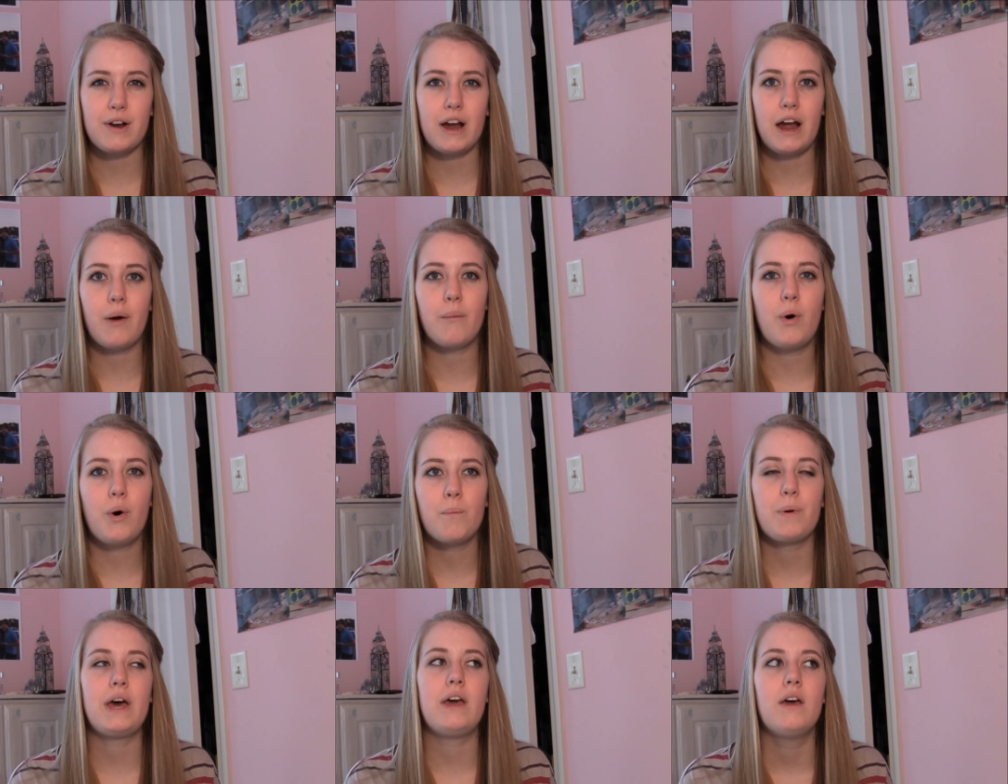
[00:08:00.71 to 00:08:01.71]
or I
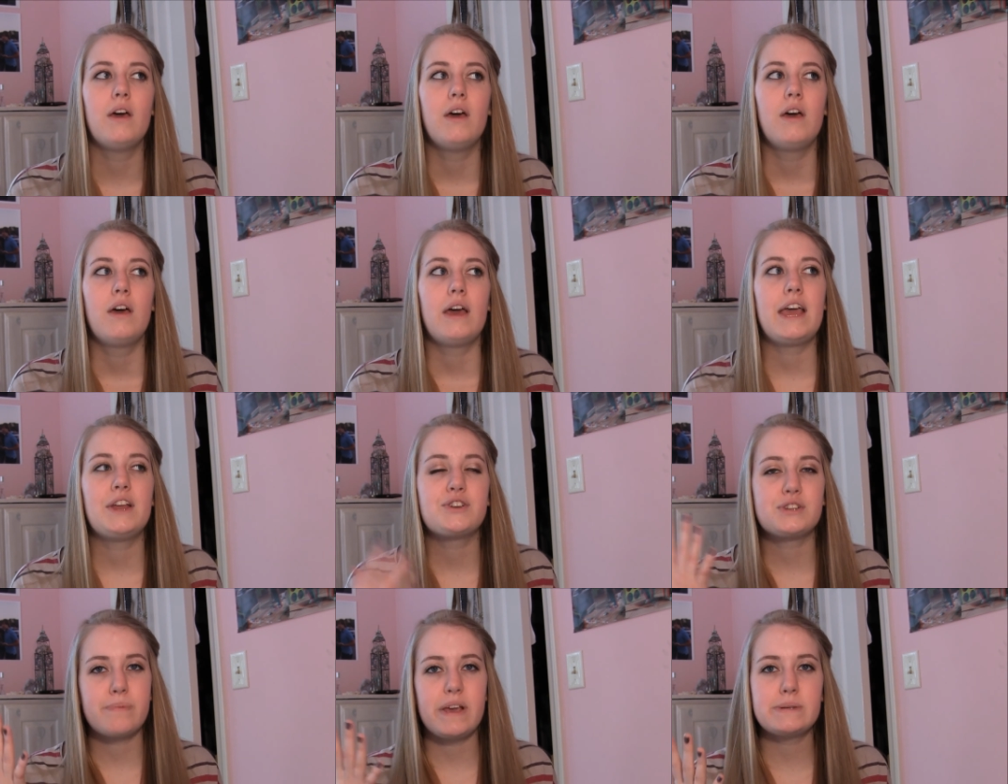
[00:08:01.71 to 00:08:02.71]
won't, but it
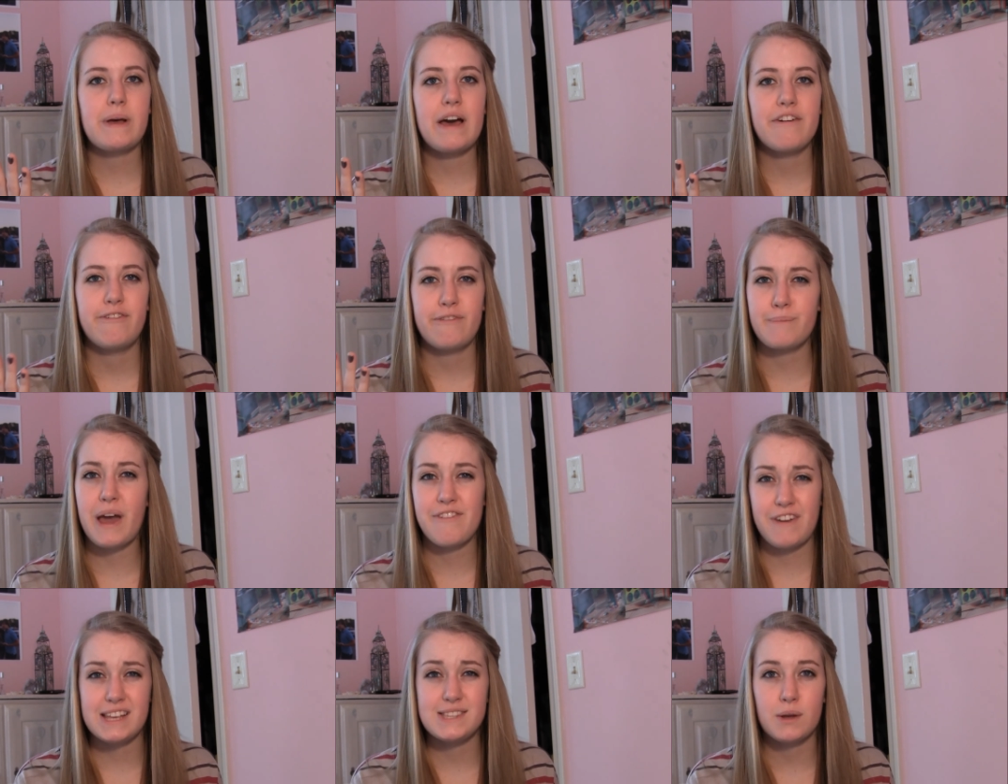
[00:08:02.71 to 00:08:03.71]
just makes my
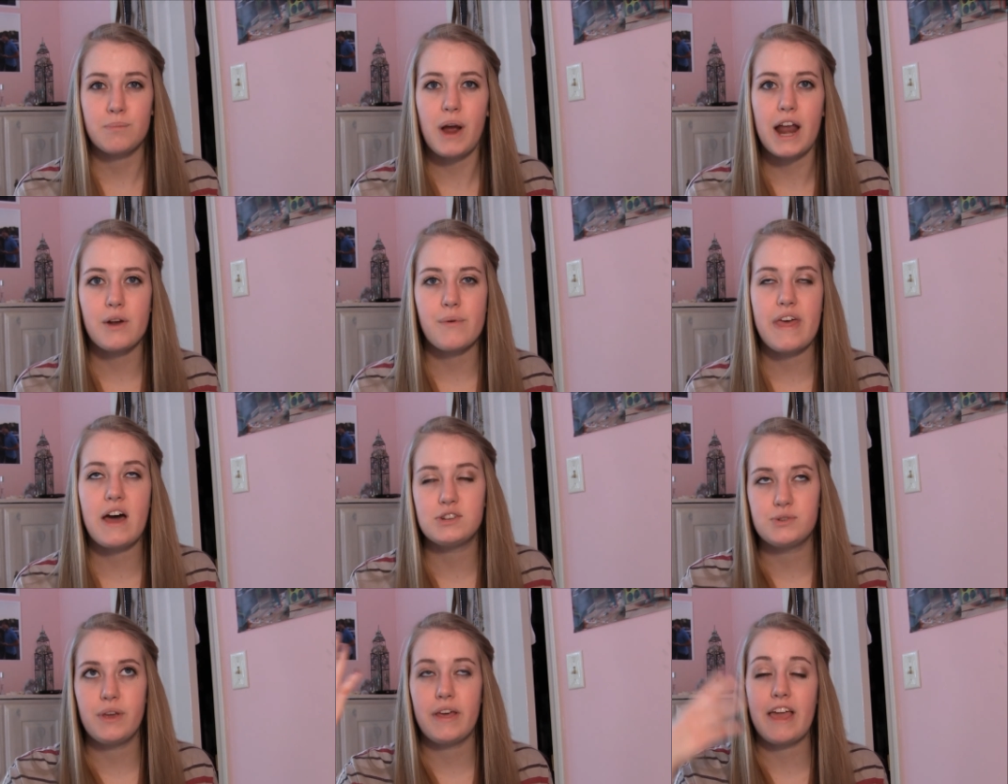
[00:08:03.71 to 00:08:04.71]
face look brighter without
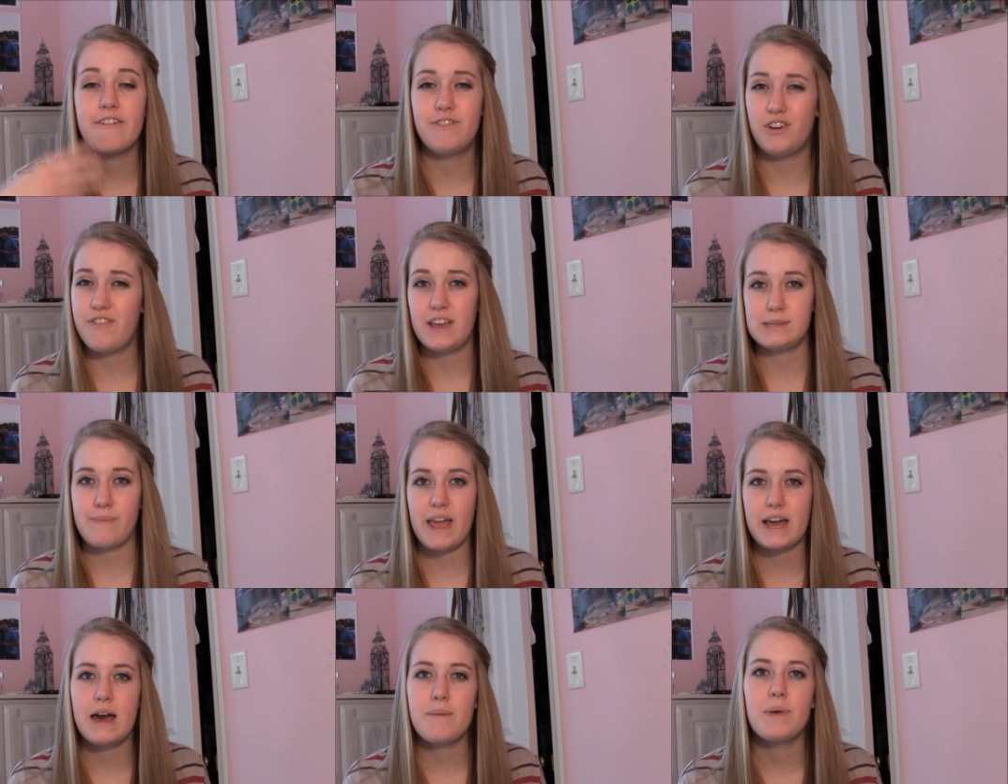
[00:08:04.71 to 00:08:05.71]
doing like full face
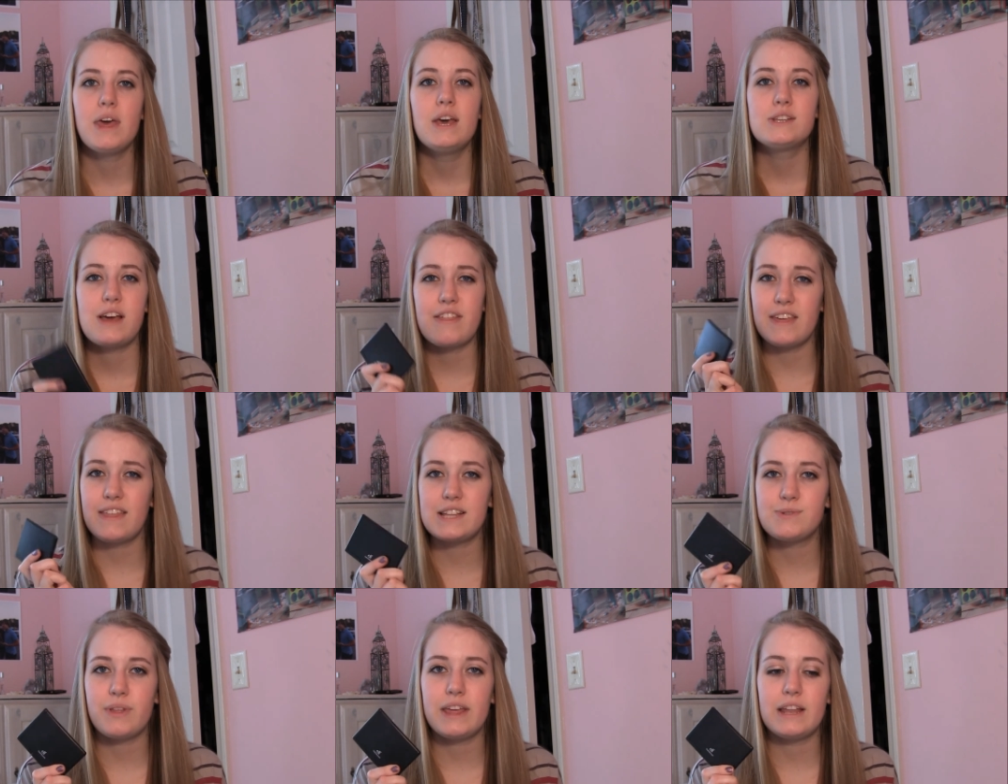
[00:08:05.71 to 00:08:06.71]
makeup. So I think
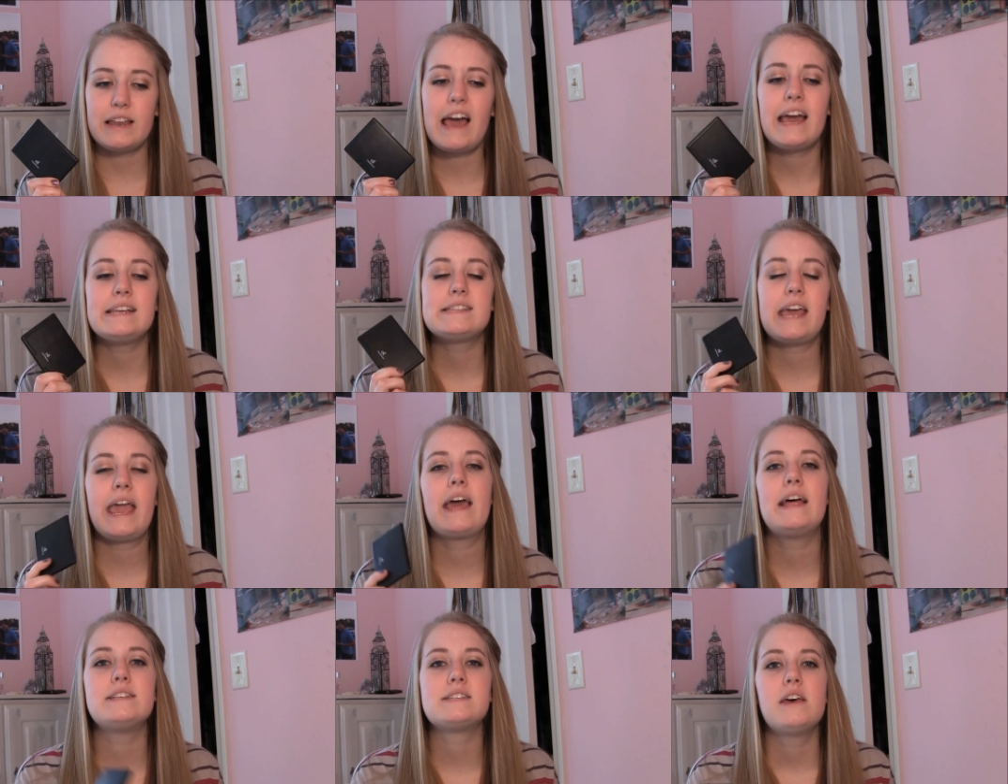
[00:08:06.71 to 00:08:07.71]
that's really nice.
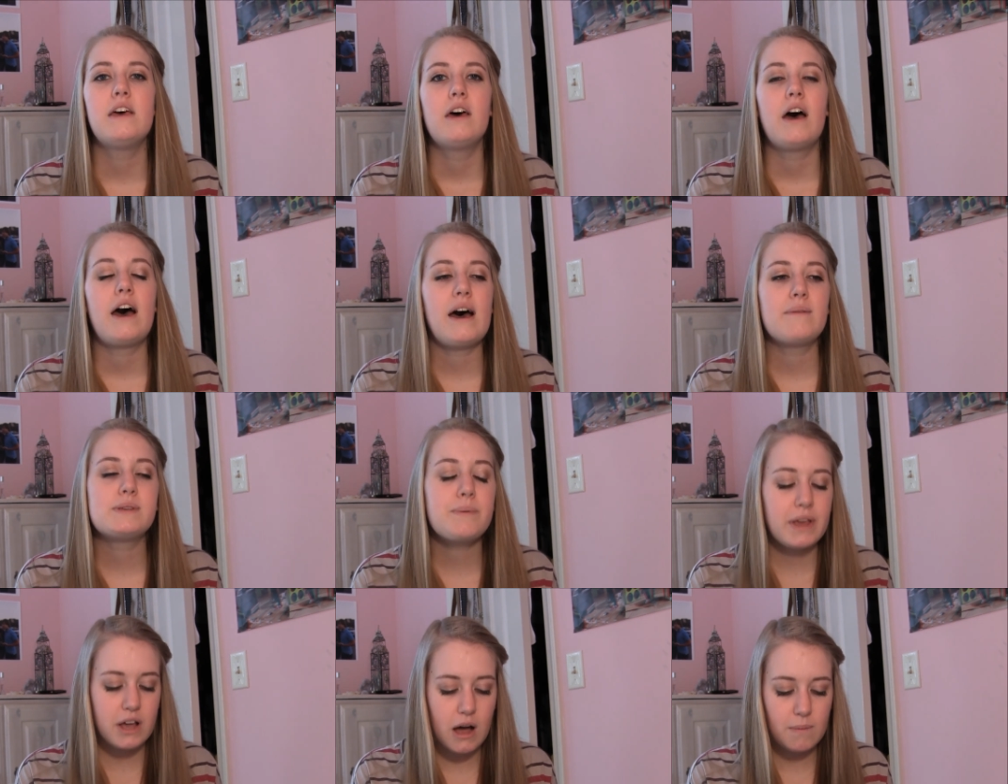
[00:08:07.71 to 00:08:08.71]
And
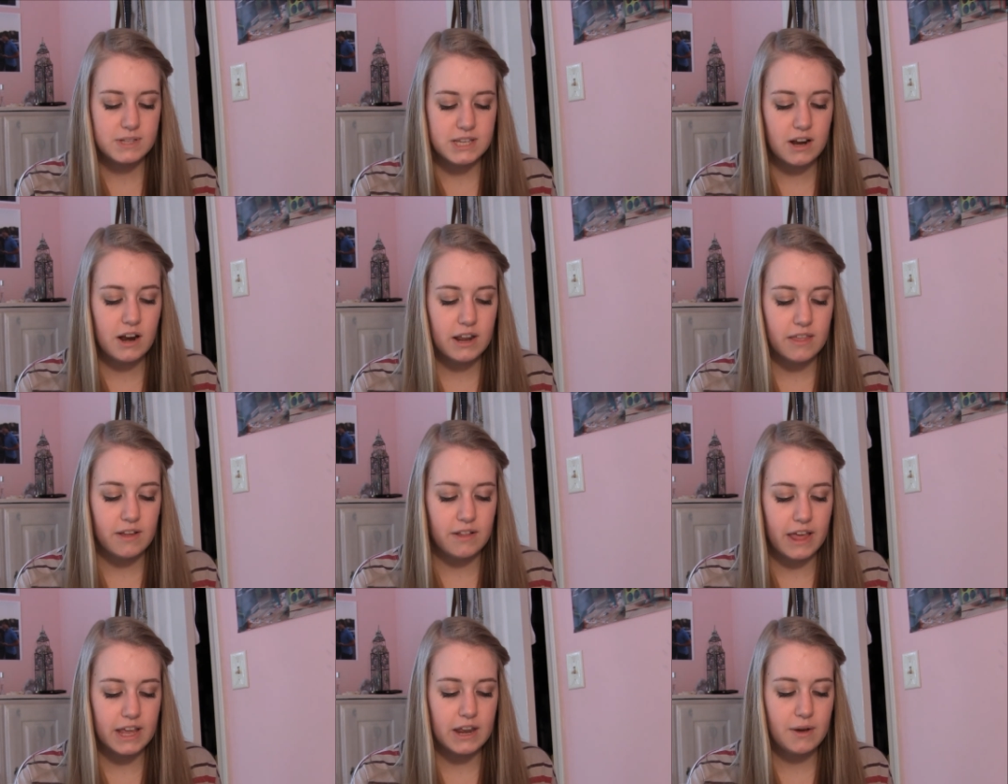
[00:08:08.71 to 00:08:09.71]
somebody commented on it, they're
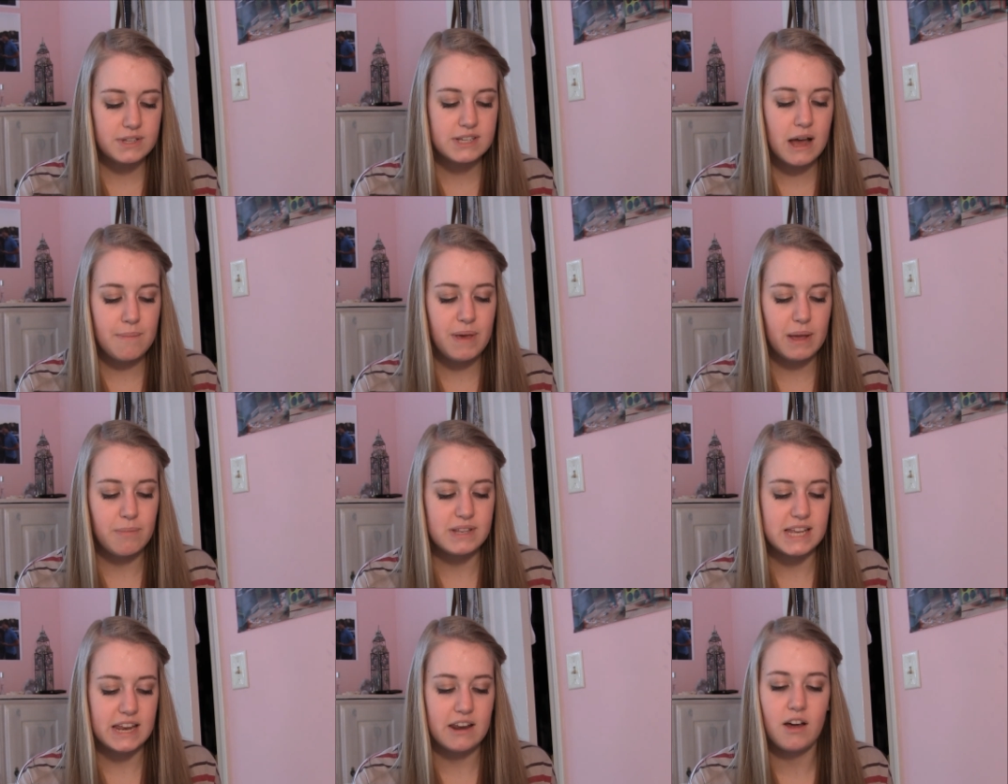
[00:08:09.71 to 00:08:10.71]
like, it's not
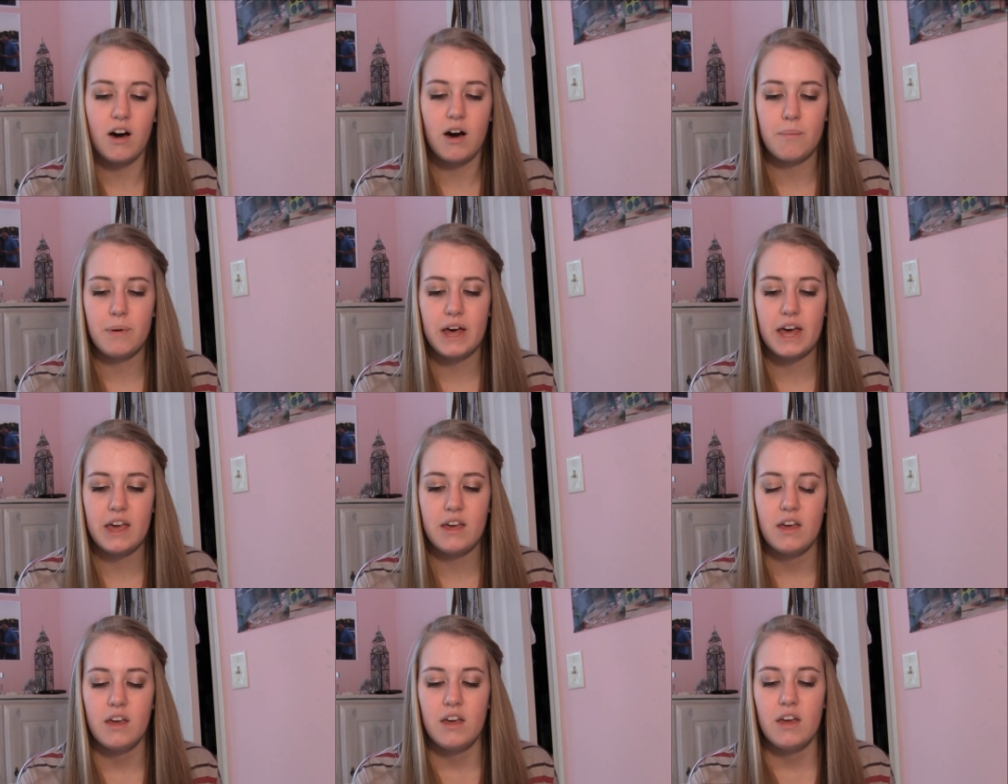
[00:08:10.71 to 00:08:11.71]
pigmented at all,
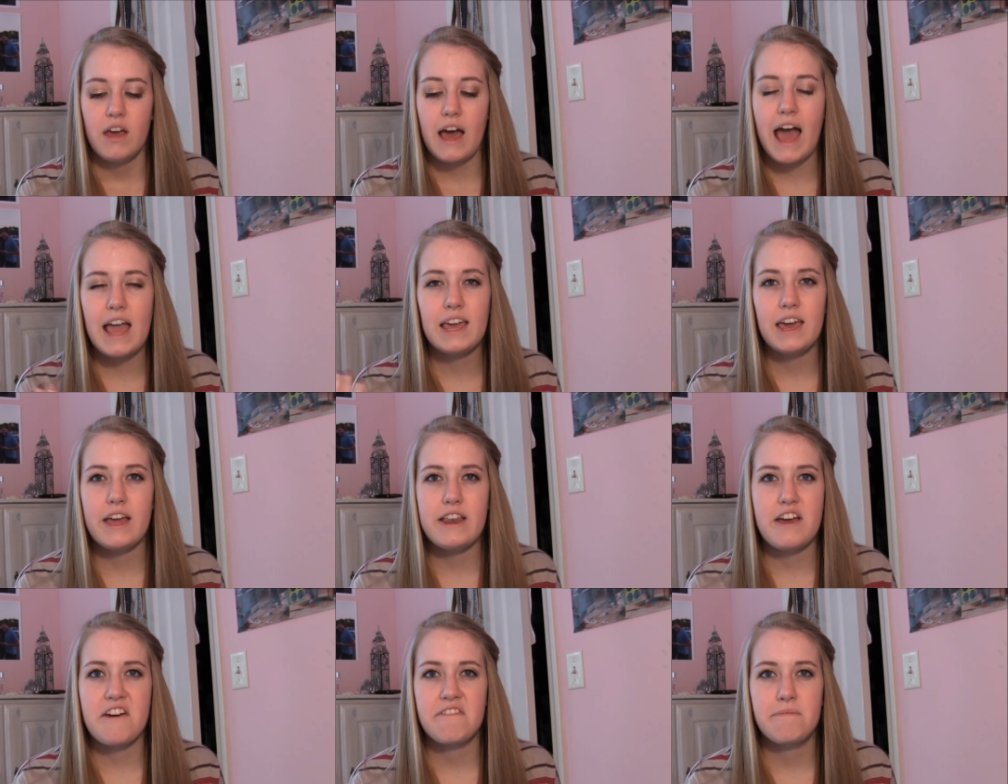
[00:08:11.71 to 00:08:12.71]
but I get
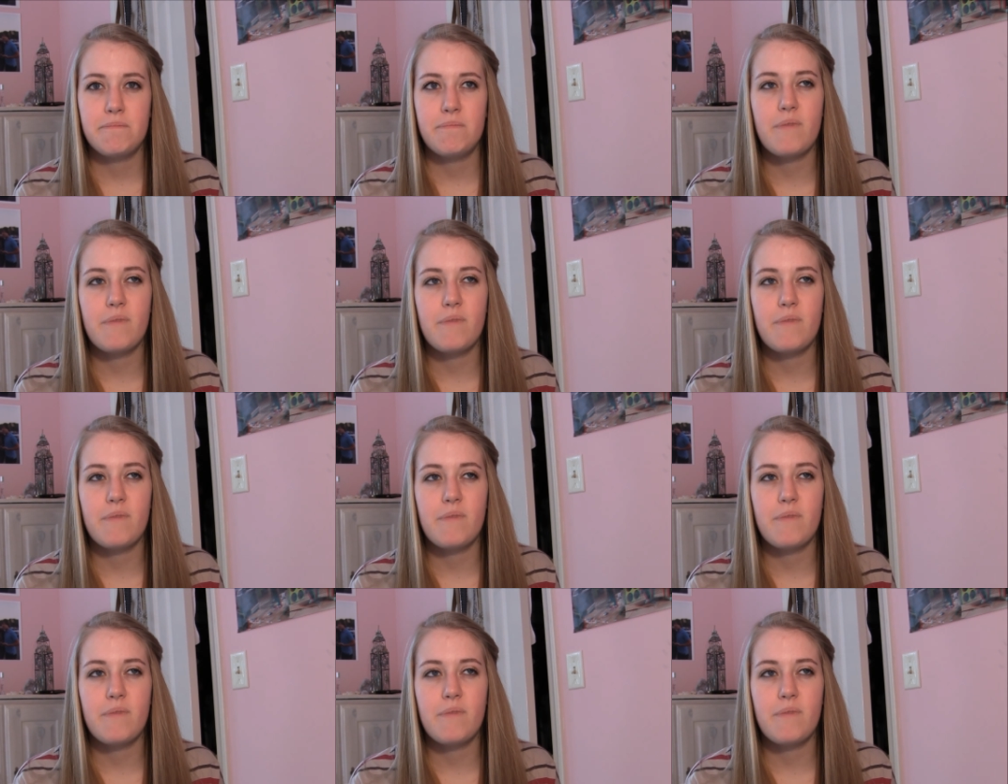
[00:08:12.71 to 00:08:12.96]
enough.